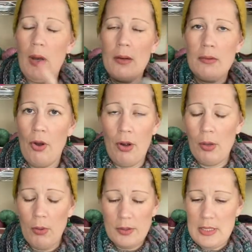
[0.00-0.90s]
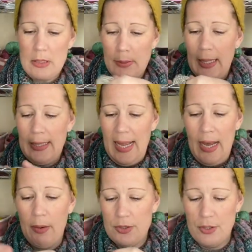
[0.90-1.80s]
I no, I won't explain
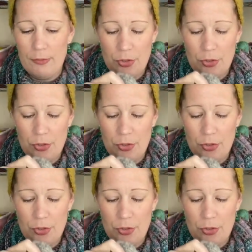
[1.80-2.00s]
how I do